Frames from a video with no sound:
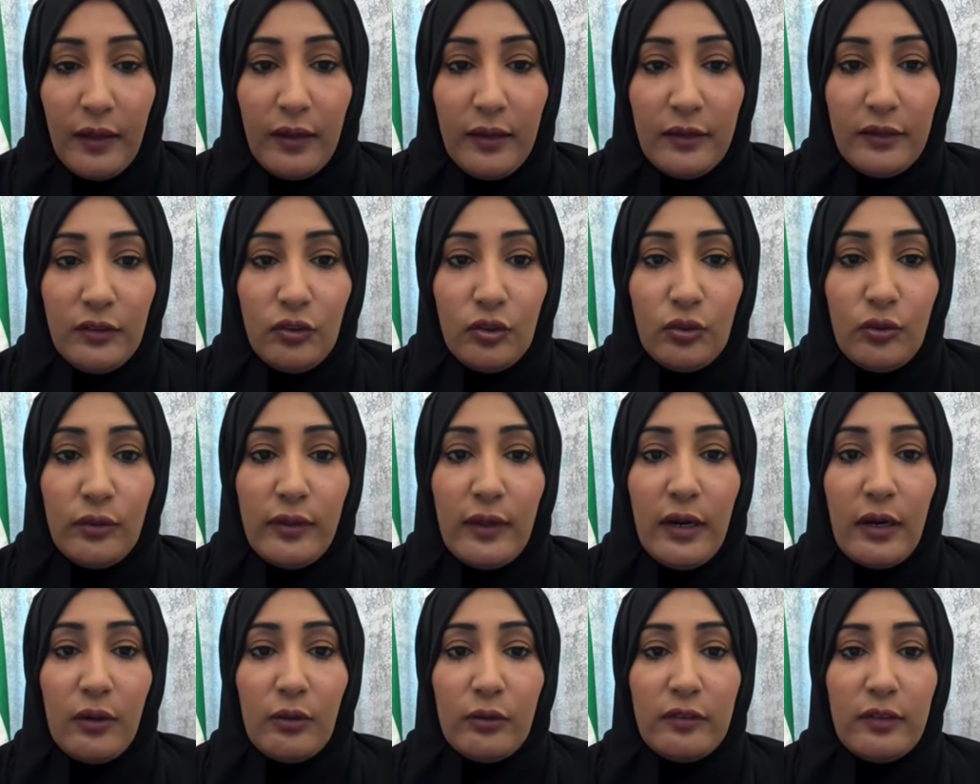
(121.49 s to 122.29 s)
In
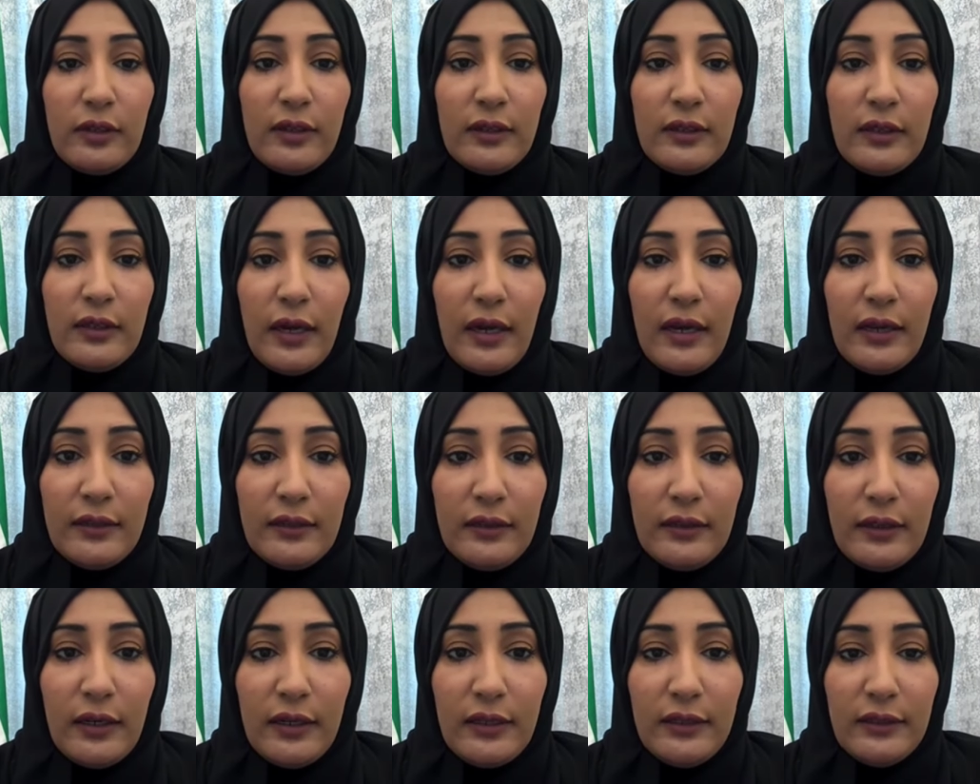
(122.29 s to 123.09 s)

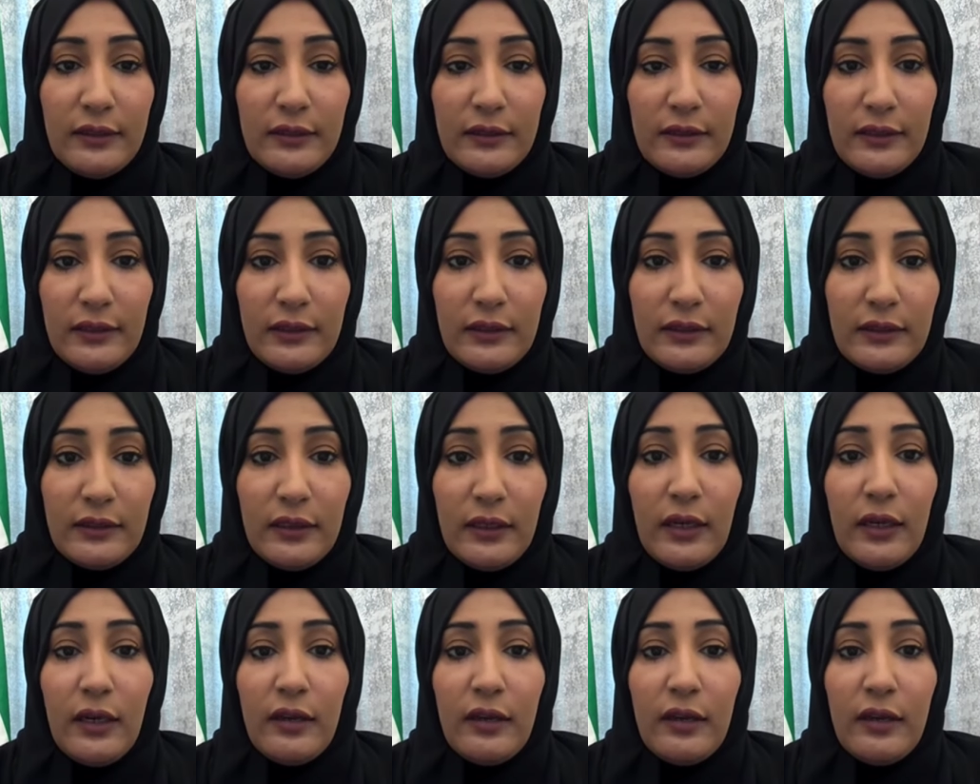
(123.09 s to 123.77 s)
2019,